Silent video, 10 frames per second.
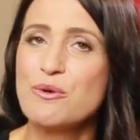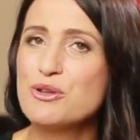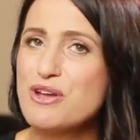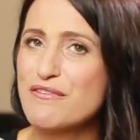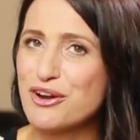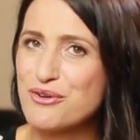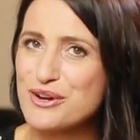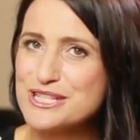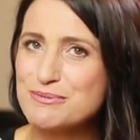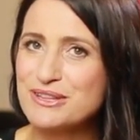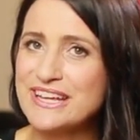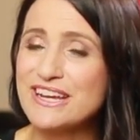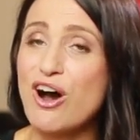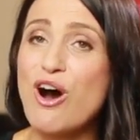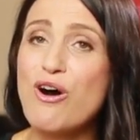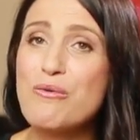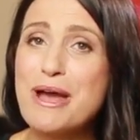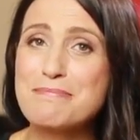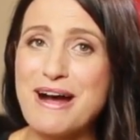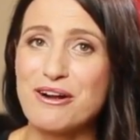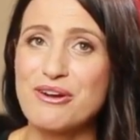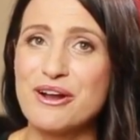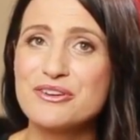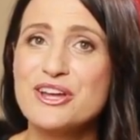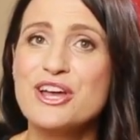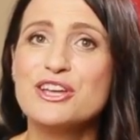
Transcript: When you have a crisp, clean, all-white background,